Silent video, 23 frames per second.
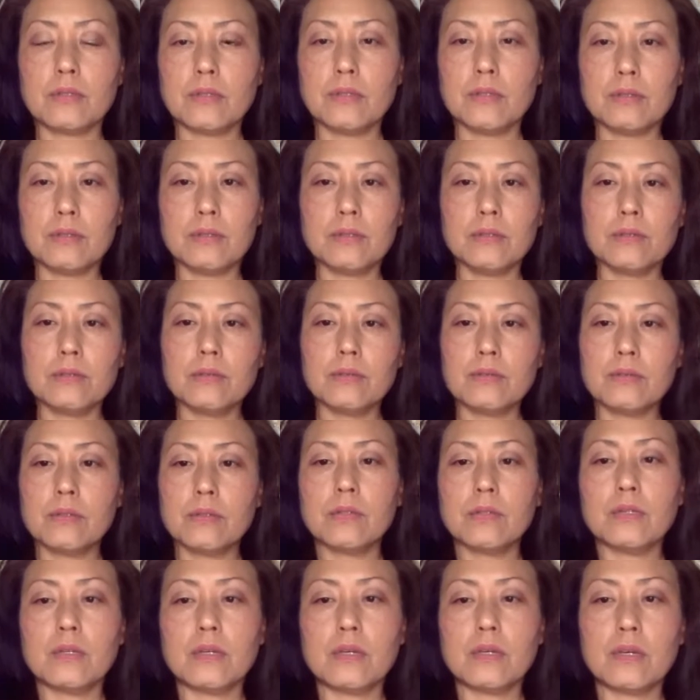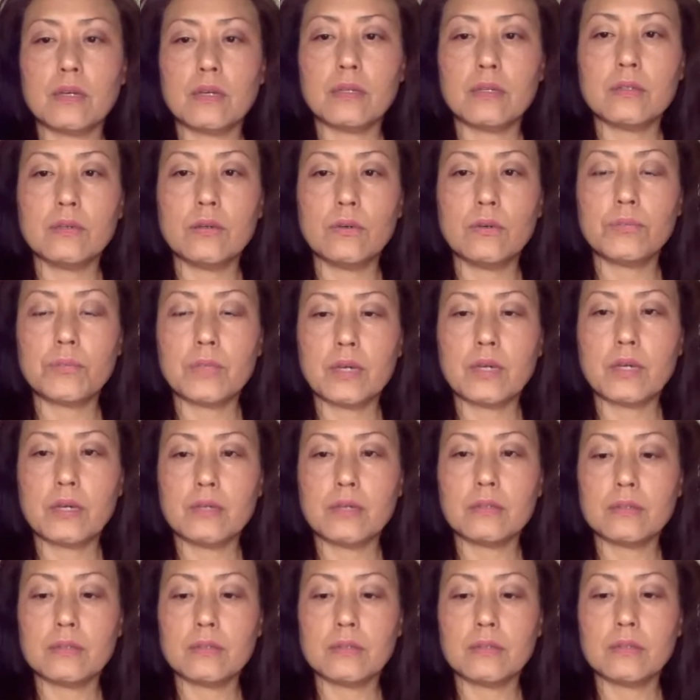you, and hope
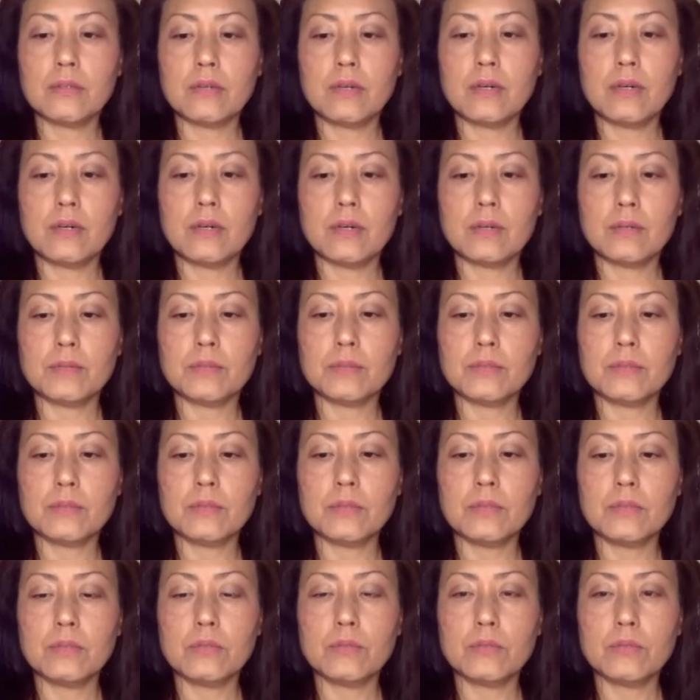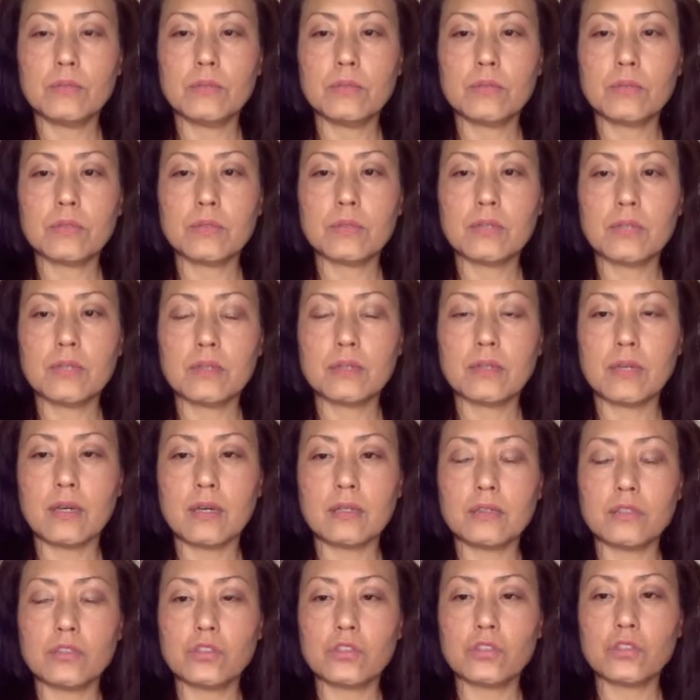that will create
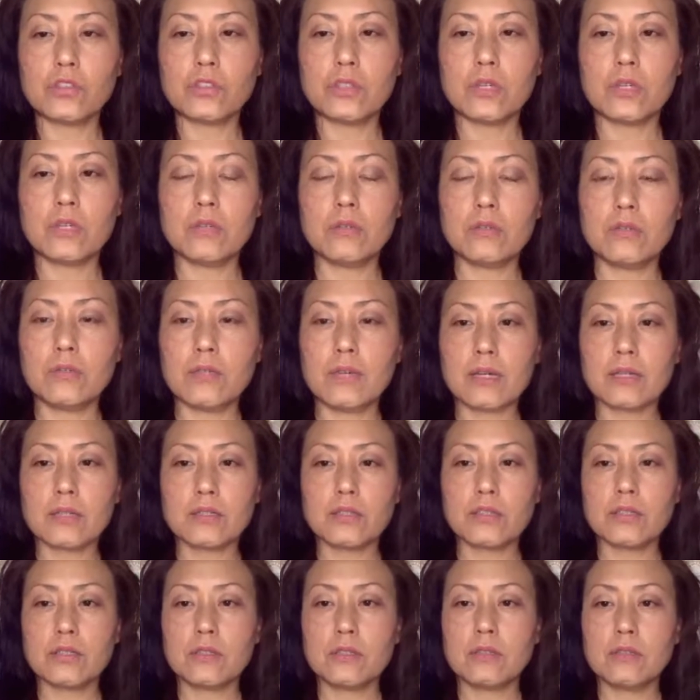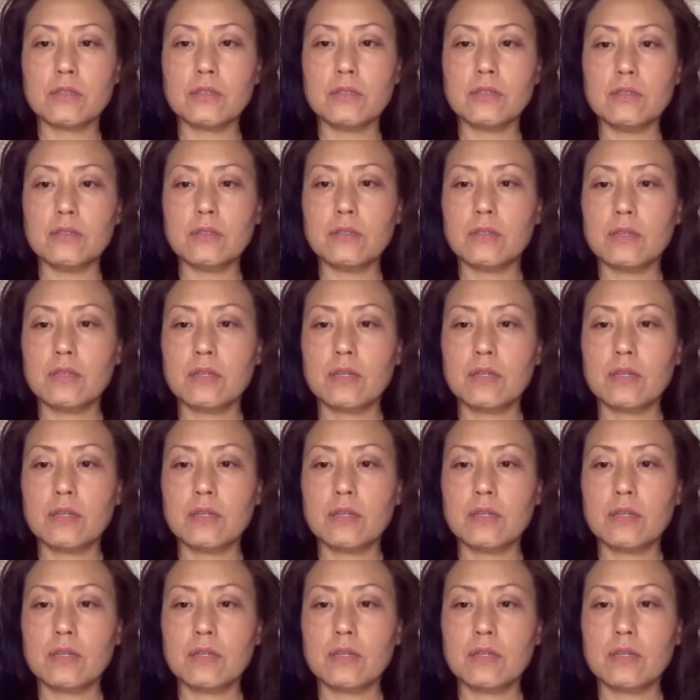that chain reaction